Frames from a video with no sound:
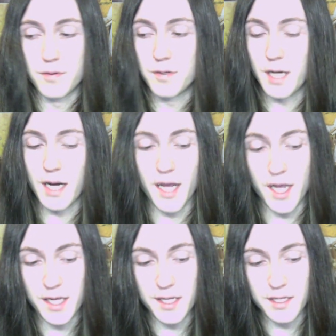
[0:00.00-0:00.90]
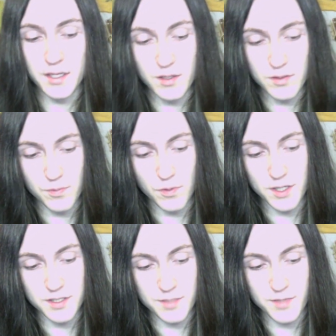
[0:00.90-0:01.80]
I want
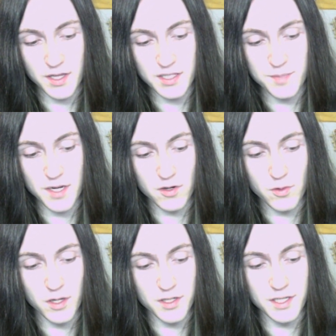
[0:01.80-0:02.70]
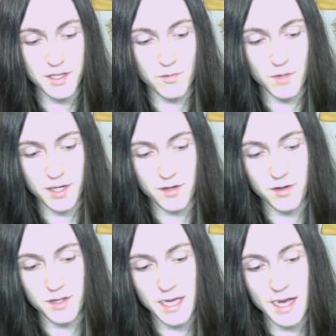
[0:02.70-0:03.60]
something that's better quality than what I
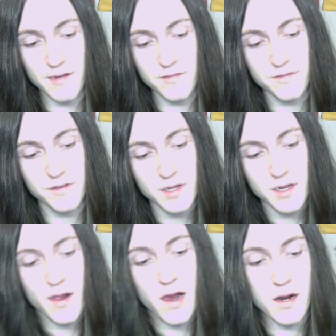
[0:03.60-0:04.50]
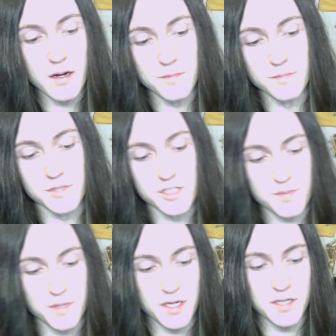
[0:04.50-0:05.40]
currently have, just
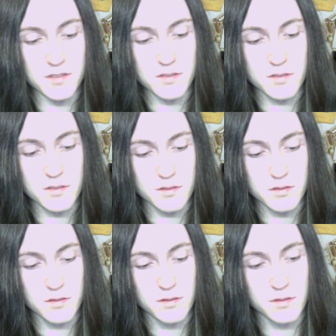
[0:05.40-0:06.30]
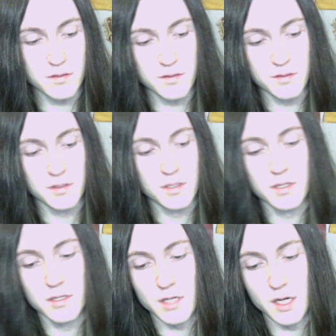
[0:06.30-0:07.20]
because
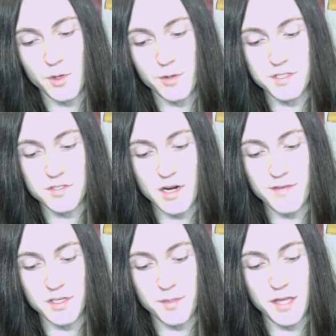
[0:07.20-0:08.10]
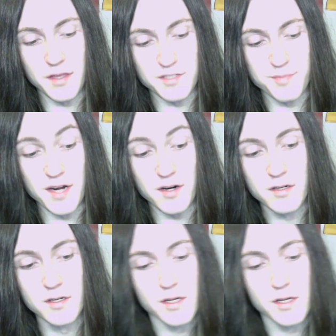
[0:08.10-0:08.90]
I'm always striving to make things better.